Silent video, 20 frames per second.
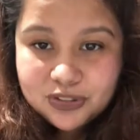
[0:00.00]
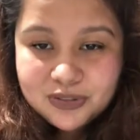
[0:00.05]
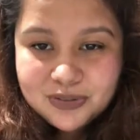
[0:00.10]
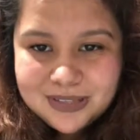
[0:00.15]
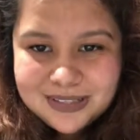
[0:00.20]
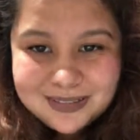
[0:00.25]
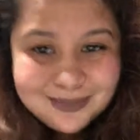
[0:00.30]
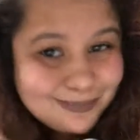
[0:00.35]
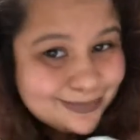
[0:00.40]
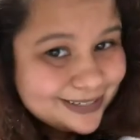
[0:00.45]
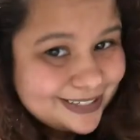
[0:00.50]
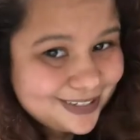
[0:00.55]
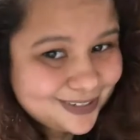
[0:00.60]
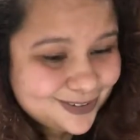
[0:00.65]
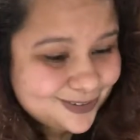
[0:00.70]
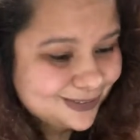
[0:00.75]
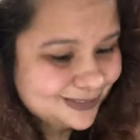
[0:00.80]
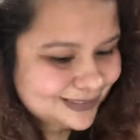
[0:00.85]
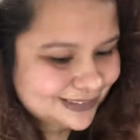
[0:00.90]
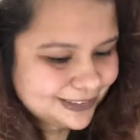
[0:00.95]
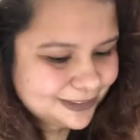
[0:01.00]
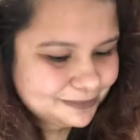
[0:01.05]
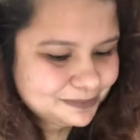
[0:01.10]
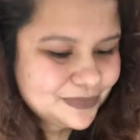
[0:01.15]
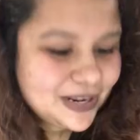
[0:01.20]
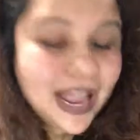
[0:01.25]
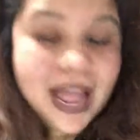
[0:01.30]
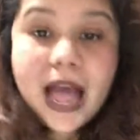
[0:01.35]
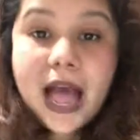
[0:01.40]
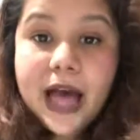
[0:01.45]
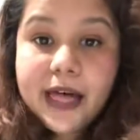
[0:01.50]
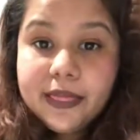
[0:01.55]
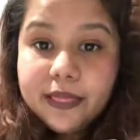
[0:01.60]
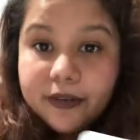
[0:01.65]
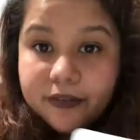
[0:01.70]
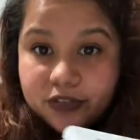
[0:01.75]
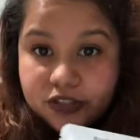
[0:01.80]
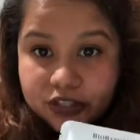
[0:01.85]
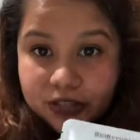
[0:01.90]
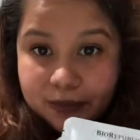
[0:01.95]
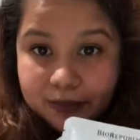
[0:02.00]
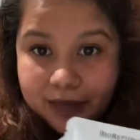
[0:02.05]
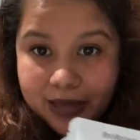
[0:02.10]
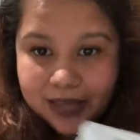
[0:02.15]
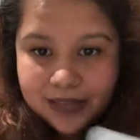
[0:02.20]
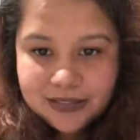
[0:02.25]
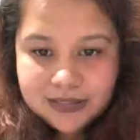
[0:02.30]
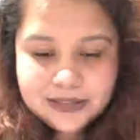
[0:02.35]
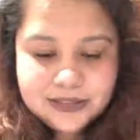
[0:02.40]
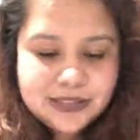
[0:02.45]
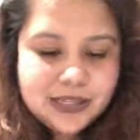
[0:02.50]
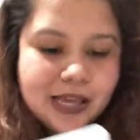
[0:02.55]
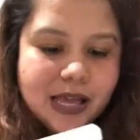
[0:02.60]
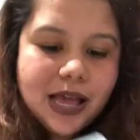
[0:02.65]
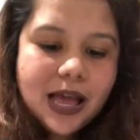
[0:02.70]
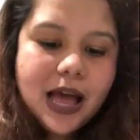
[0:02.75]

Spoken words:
So that's pretty cool. I love sheet masks.